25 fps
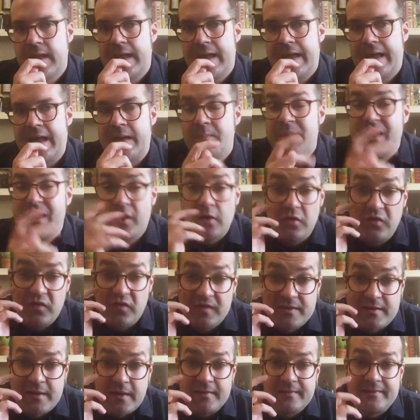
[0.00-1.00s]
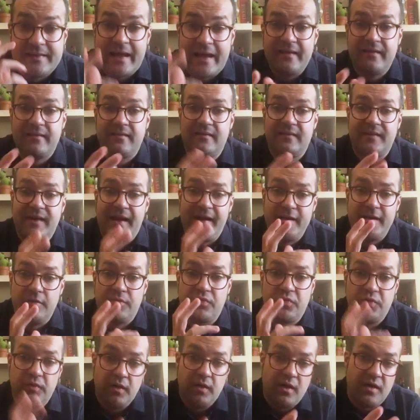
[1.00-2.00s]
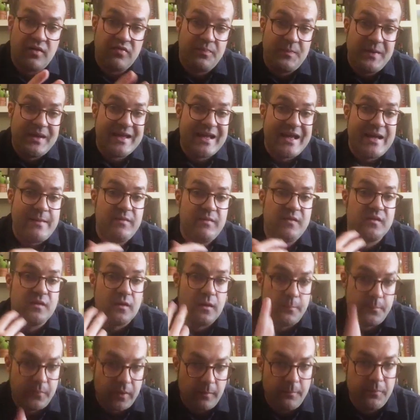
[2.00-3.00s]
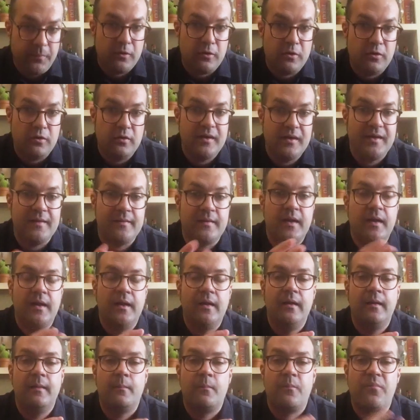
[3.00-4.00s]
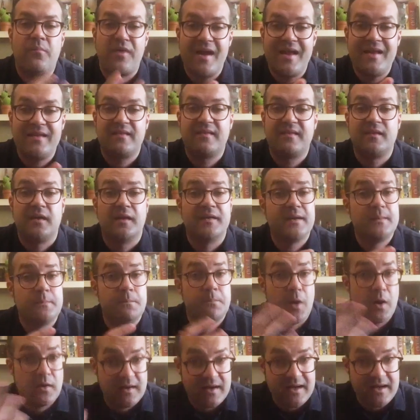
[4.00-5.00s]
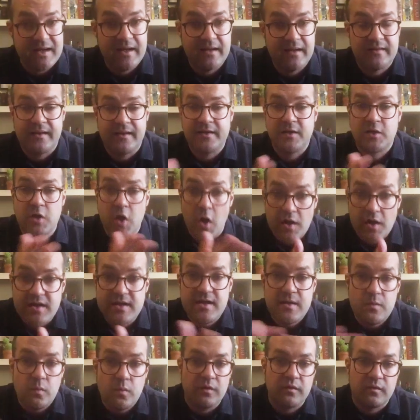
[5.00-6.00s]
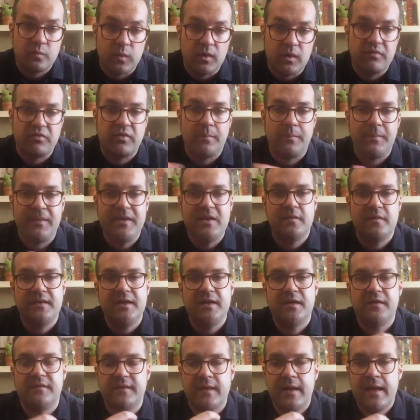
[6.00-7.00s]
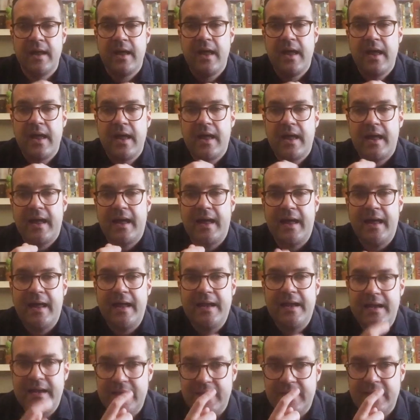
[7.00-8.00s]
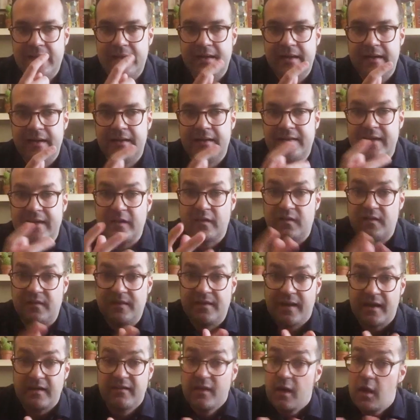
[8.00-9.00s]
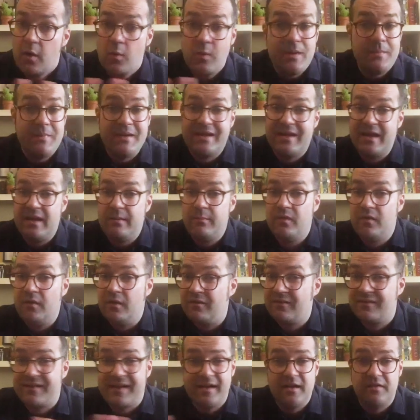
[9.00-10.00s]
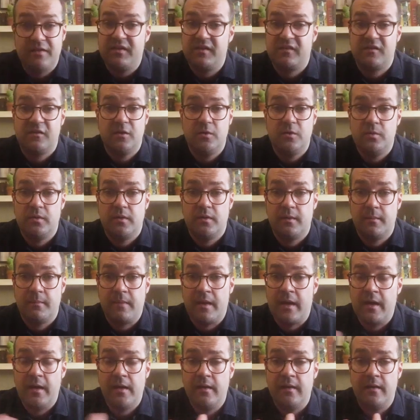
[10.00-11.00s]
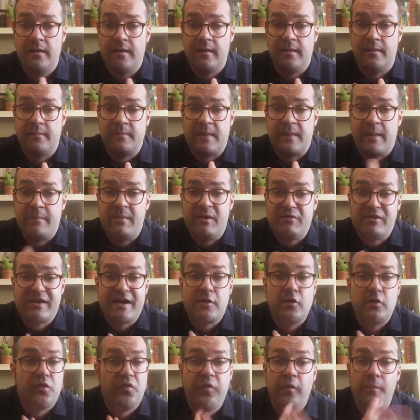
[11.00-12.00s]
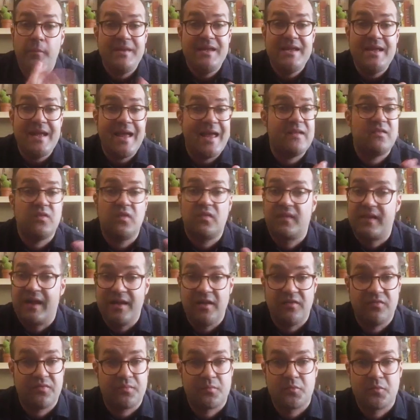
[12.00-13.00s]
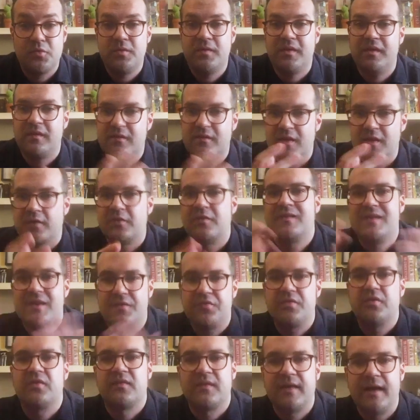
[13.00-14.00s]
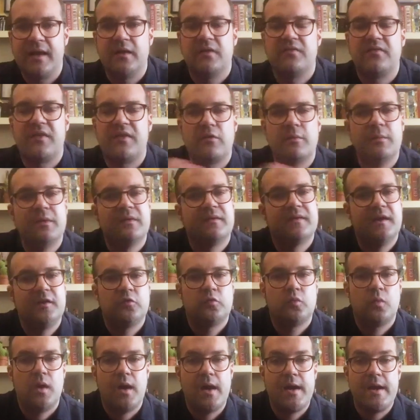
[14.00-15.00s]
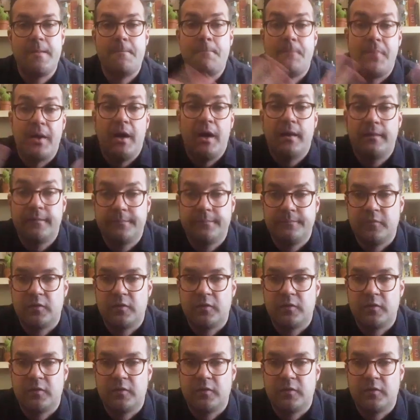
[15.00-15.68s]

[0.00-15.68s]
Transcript: And because th that style of serve became so popular, uh, brands started bottling it, and Cocchi was one of the pioneers. And uh, that's, that's how it became a, a style of its own. Uh, Americano, for me, is a style of vermouth. It's not a different style of aromatized wine, but